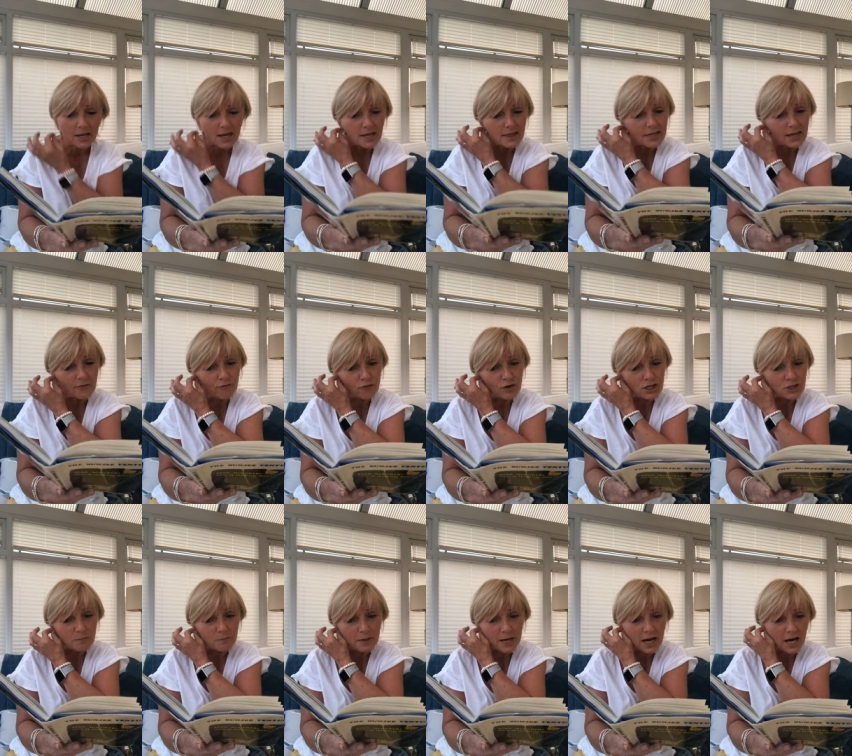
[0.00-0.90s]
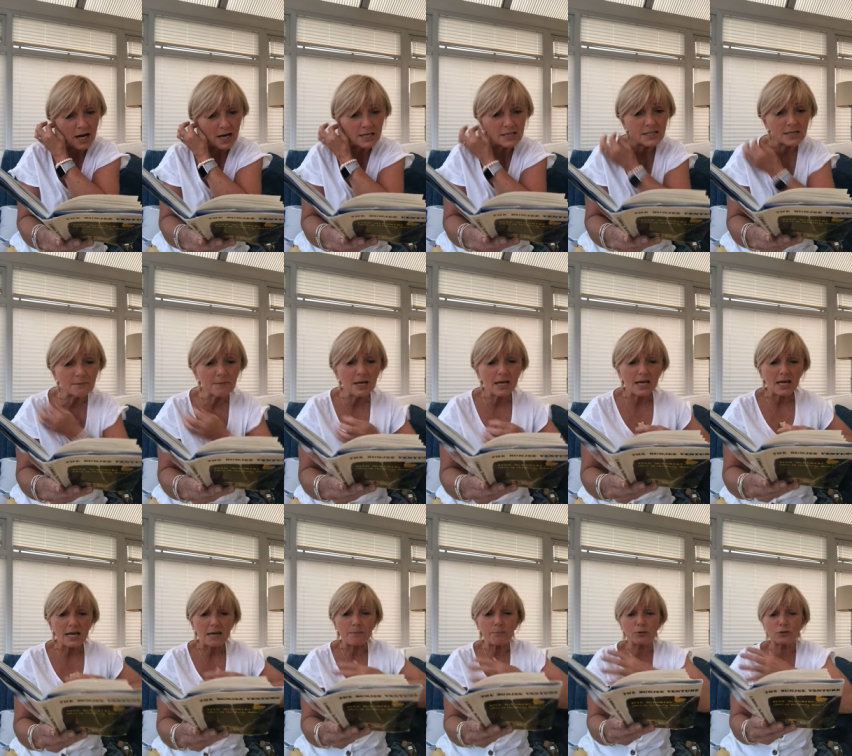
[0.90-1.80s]
then reached behind him.
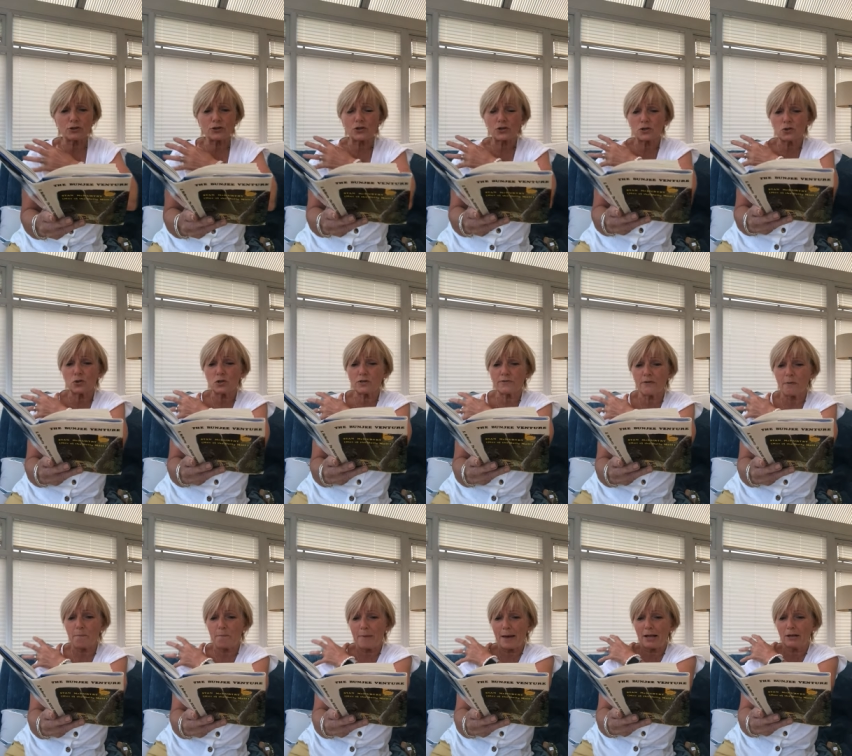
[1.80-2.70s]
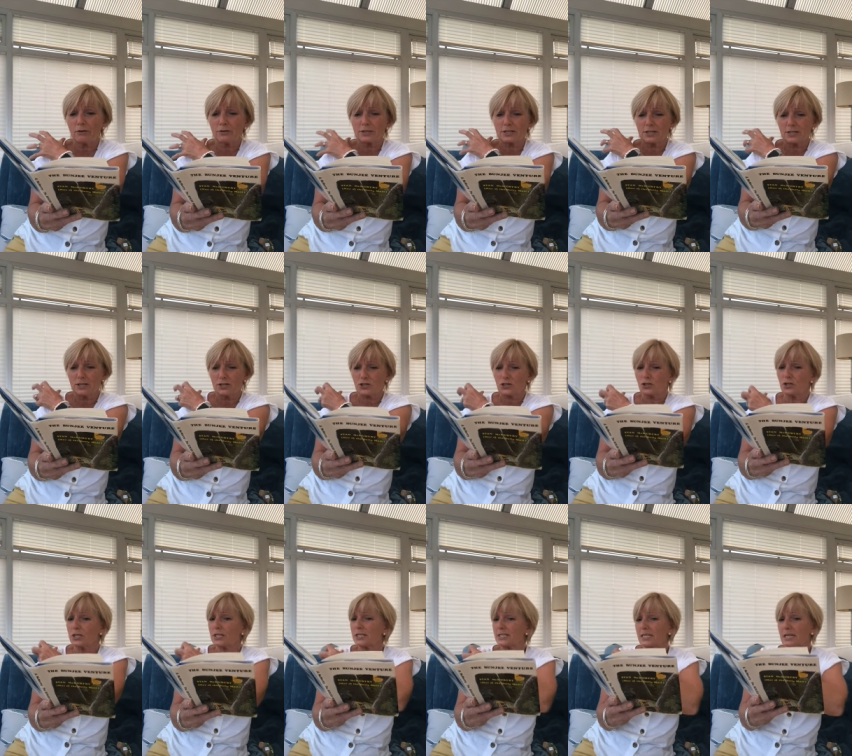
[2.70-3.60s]
He pulled a sort of a belt,
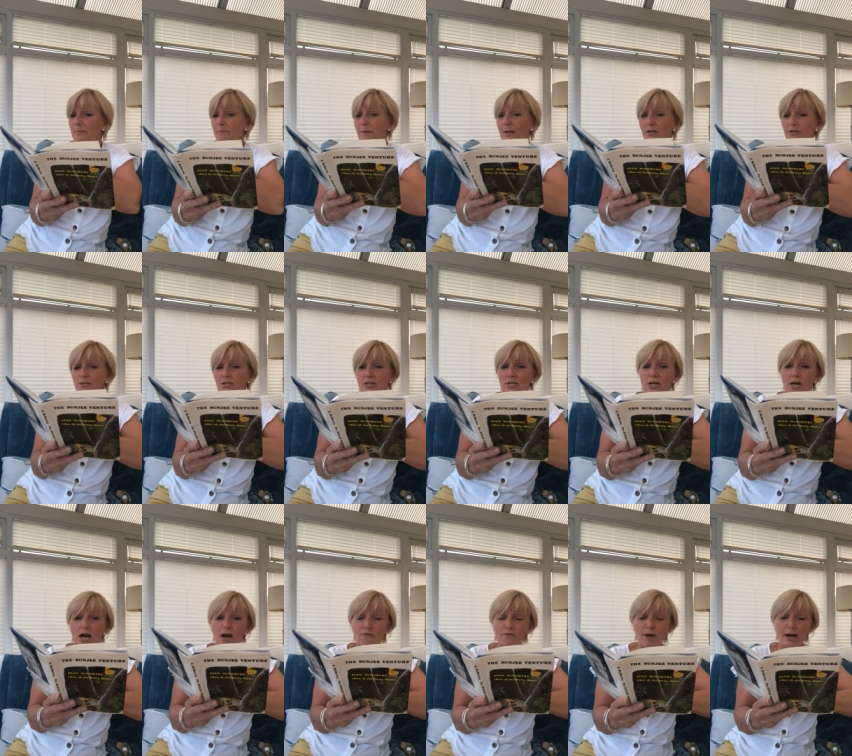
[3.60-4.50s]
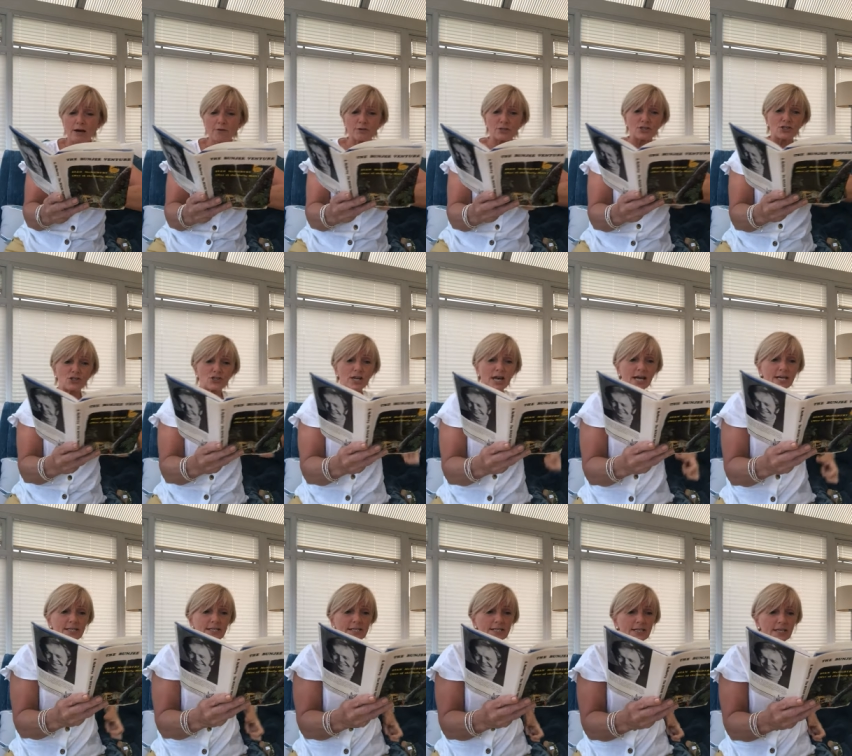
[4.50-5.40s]
study seat belt, around his
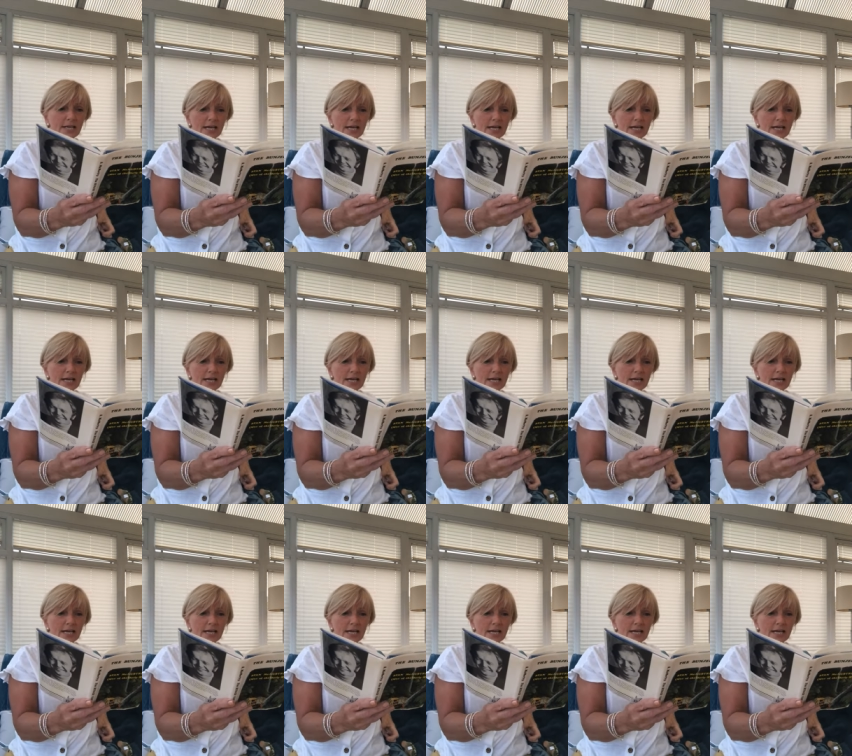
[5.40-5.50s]
chest